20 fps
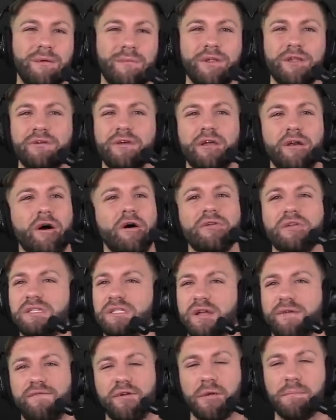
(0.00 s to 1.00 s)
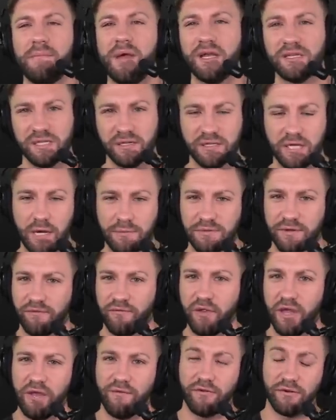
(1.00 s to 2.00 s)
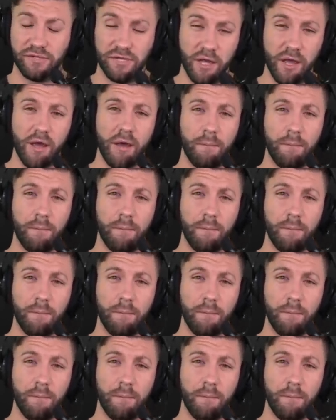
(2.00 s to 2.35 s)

I mean, you get all these different amazing types of flavors.